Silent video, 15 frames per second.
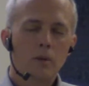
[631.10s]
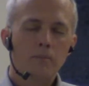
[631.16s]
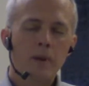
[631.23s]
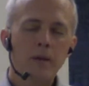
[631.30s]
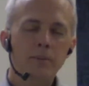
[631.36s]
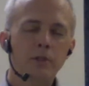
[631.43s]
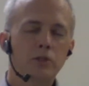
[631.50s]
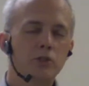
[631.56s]

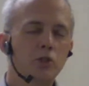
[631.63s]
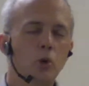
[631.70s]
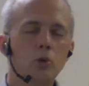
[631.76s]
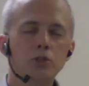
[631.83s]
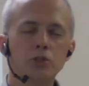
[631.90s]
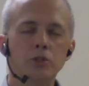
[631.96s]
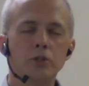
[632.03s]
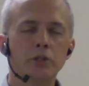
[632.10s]
maybe
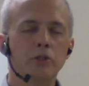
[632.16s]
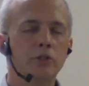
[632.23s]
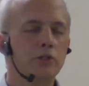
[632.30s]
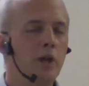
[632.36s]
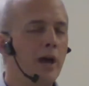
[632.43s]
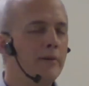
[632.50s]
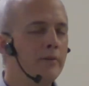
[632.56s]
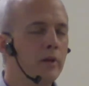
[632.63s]
socially you're
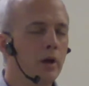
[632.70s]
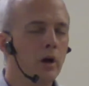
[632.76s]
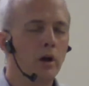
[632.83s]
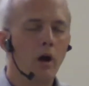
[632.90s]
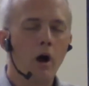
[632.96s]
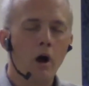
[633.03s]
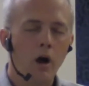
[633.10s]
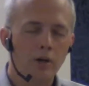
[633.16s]
just having
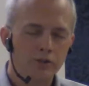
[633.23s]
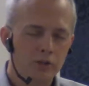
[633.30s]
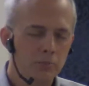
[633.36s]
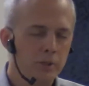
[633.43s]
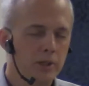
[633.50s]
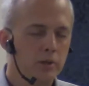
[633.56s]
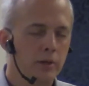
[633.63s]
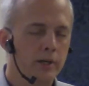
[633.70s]
an
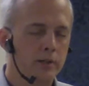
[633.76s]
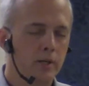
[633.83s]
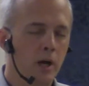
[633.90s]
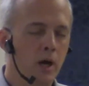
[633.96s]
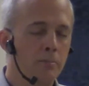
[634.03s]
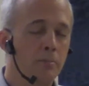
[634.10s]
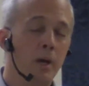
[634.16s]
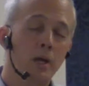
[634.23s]
awesomely great
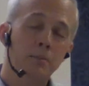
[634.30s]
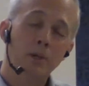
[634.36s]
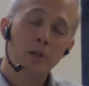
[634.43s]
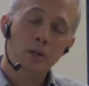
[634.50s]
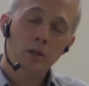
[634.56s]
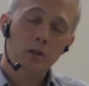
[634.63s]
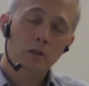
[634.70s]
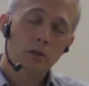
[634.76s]
time.
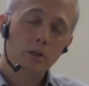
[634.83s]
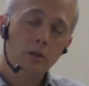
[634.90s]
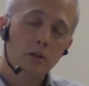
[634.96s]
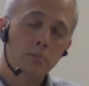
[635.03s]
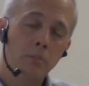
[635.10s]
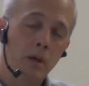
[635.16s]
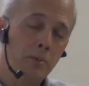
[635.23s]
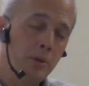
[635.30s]
Maybe
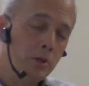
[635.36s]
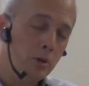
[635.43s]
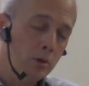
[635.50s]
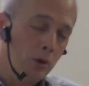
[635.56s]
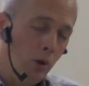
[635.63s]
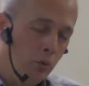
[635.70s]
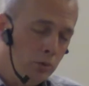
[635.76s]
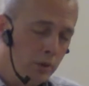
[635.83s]
you're
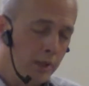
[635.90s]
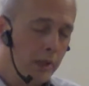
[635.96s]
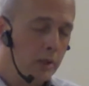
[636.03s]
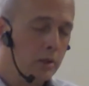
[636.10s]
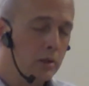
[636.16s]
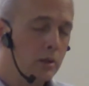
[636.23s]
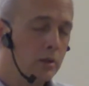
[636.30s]
lonely.